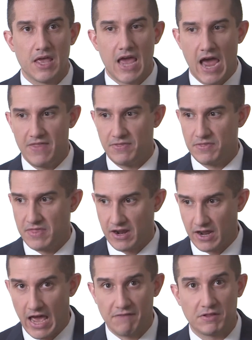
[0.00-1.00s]
and they're
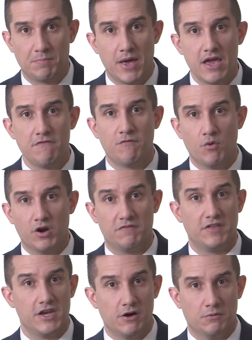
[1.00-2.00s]
going to have to pay for it if
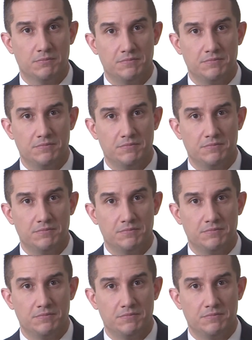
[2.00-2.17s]
they don't.